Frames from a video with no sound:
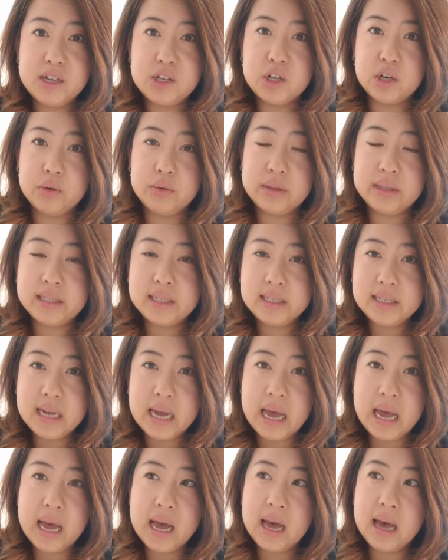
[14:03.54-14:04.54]
I share with his
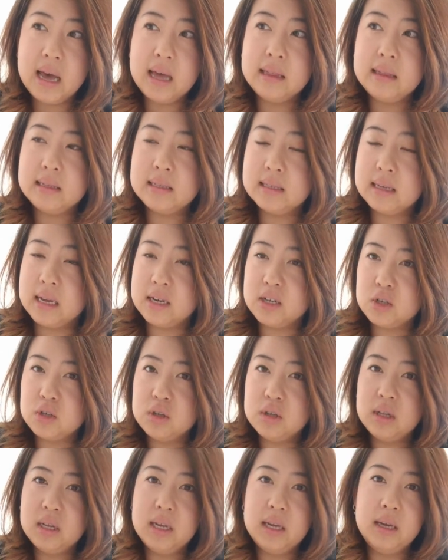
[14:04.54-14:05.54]
dad,
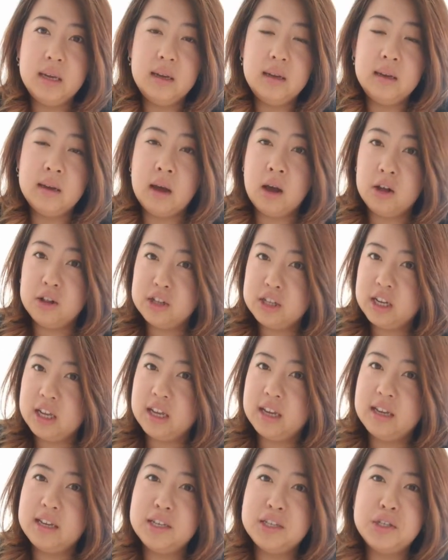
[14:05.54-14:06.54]
scheduling,
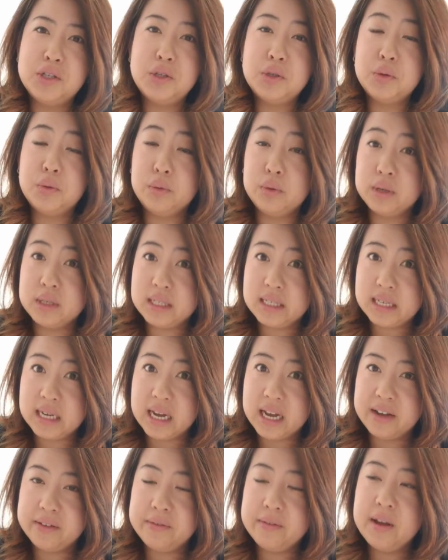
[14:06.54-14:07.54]
holidays, school
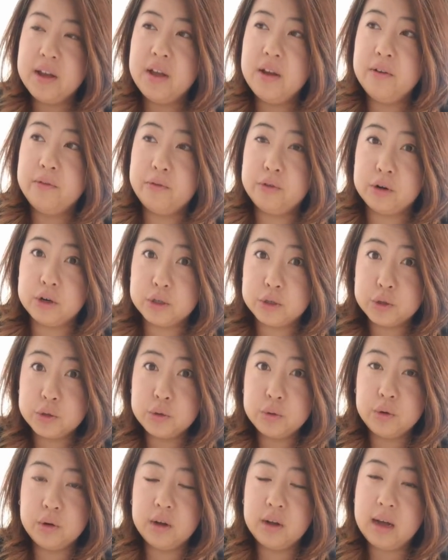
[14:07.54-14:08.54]
stuff for
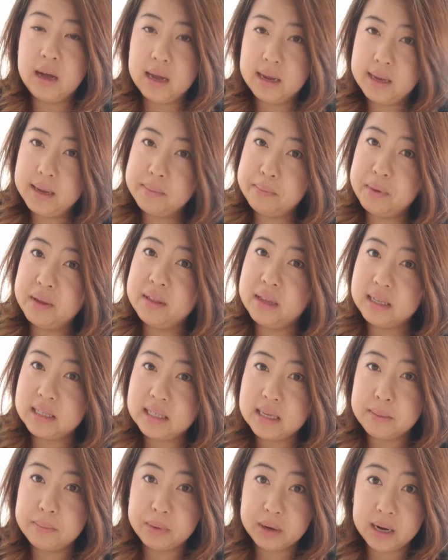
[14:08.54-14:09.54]
school, I keep on that
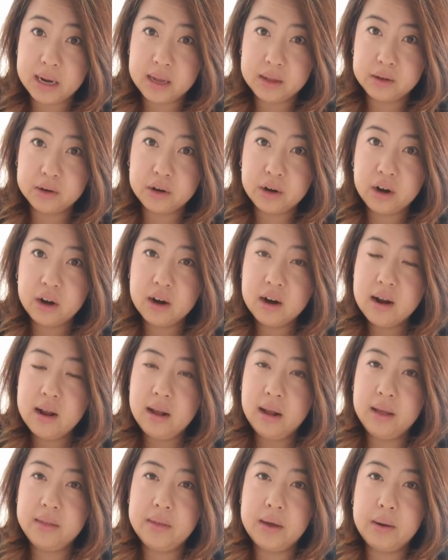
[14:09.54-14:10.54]
separate calendar.
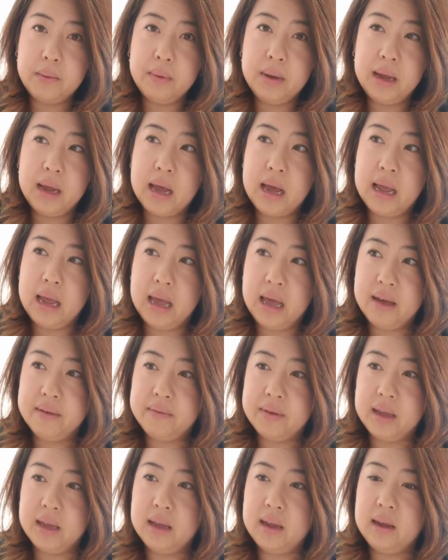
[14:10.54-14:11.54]
And that way I
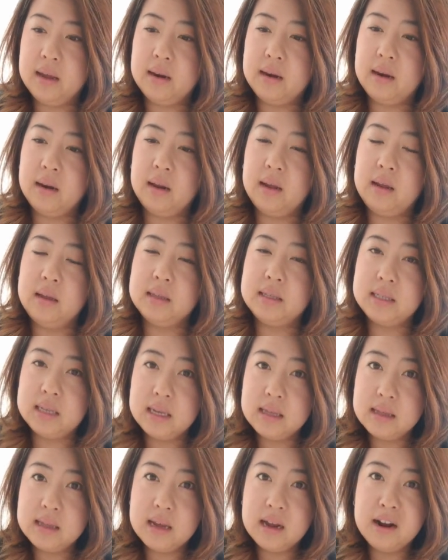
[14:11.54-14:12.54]
have it and it's
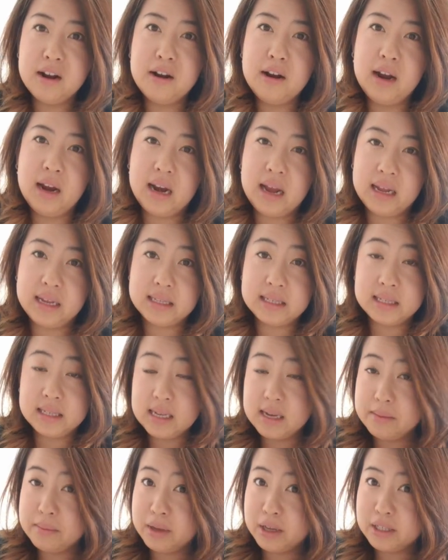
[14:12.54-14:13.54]
in there and I can
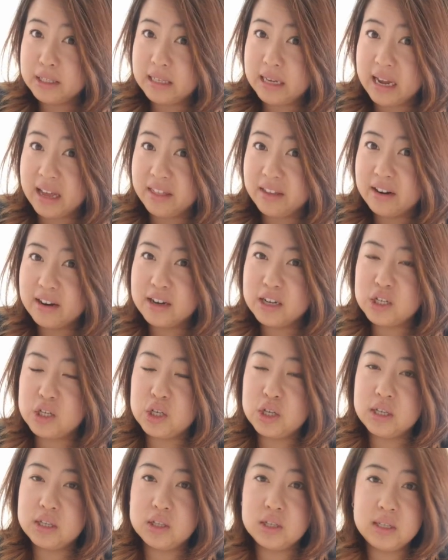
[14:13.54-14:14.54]
see them all together because
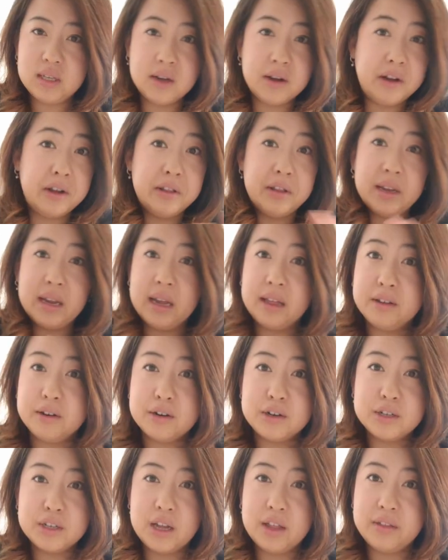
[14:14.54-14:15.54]
you can see all the
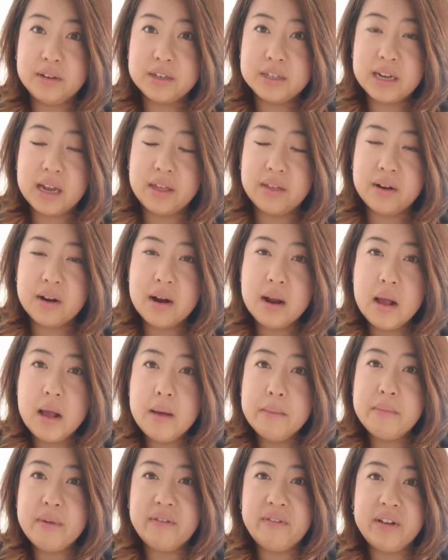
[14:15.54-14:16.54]
calendars on there together.
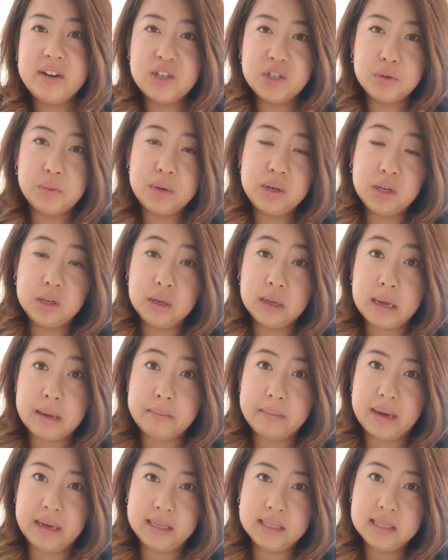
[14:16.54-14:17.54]
But if I just wanted to look
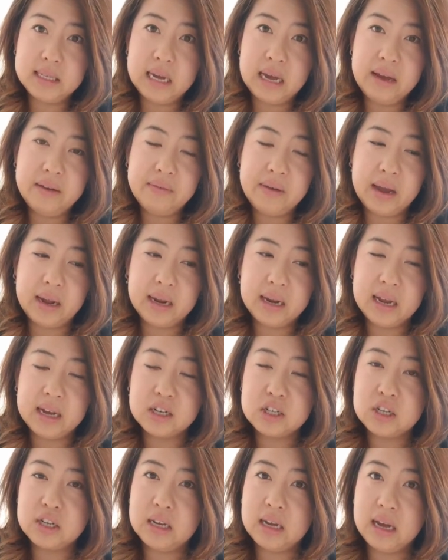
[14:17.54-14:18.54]
at my stuff, I can
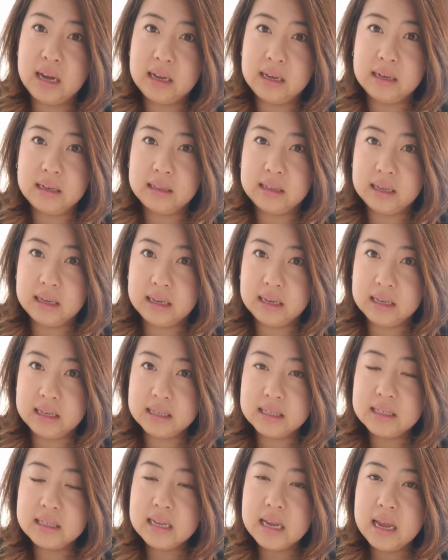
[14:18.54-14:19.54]
actually unclick
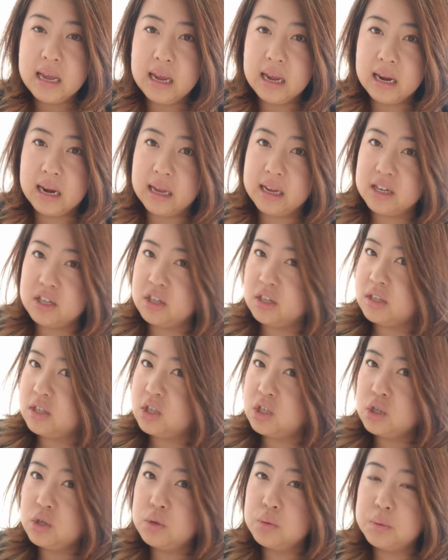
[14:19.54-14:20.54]
his and I could
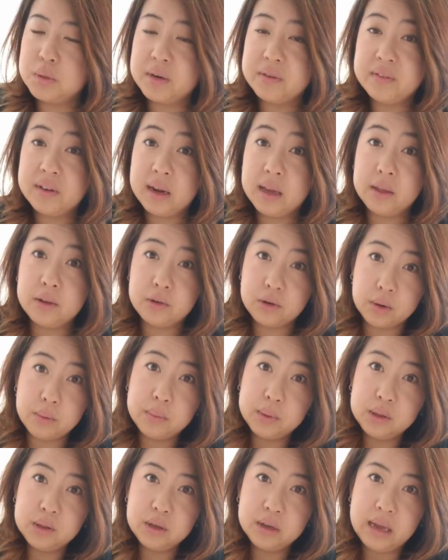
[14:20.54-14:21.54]
just choose whichever calendar I
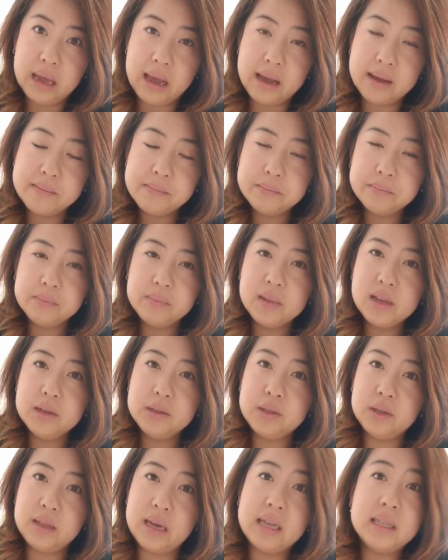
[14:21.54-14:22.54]
want to look at.
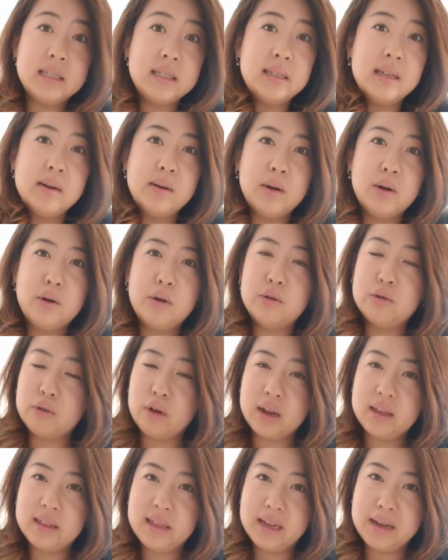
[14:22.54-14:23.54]
So that's the
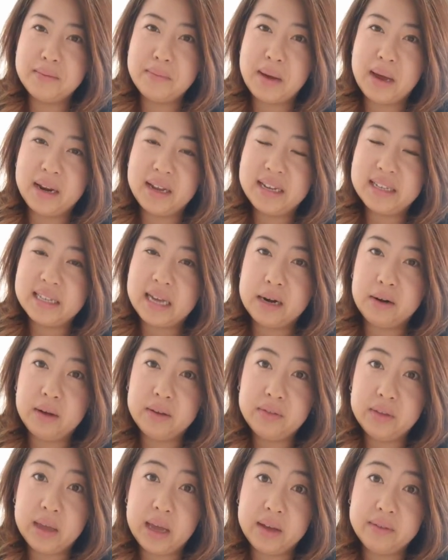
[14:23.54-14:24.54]
great thing about it, because I don't
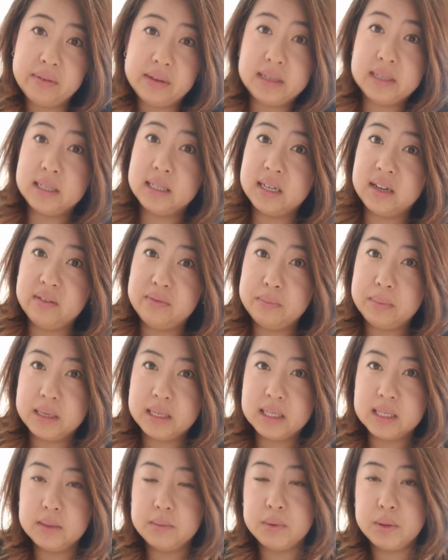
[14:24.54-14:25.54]
have to have his stuff
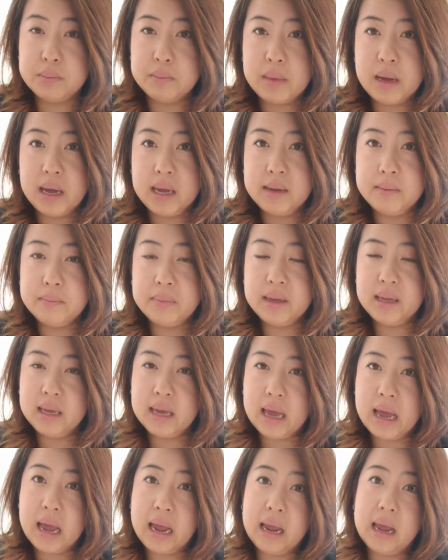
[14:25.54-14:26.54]
mixed in with mine, but
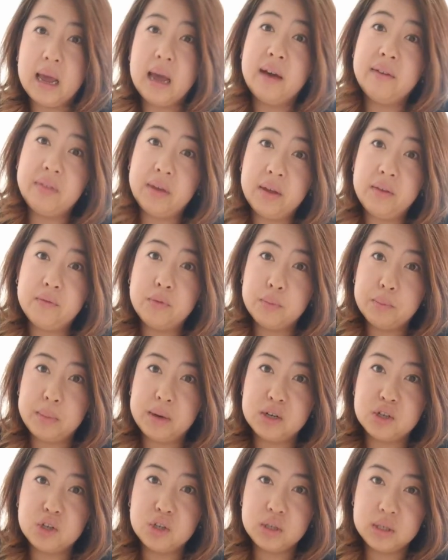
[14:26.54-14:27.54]
yet I have that
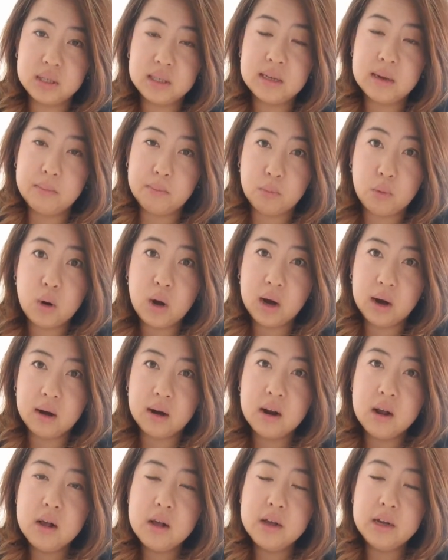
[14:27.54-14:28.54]
information
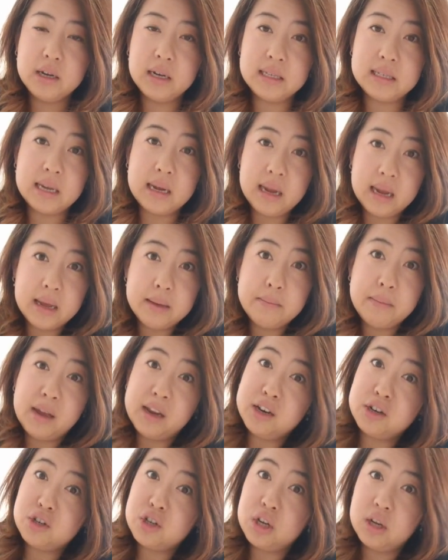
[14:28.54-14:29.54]
somewhere because I am
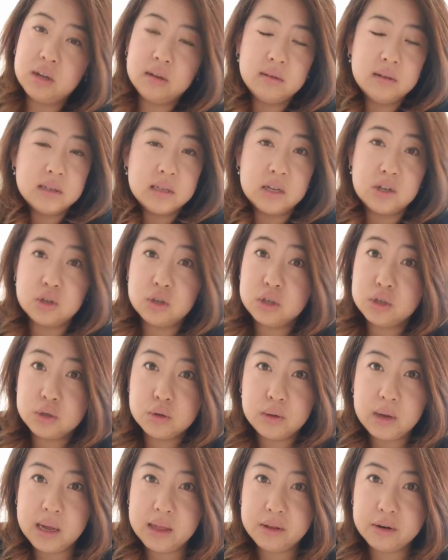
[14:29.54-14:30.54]
managing essentially
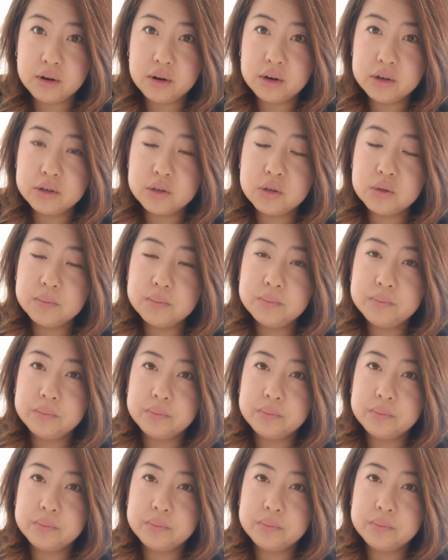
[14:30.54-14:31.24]
two calendars.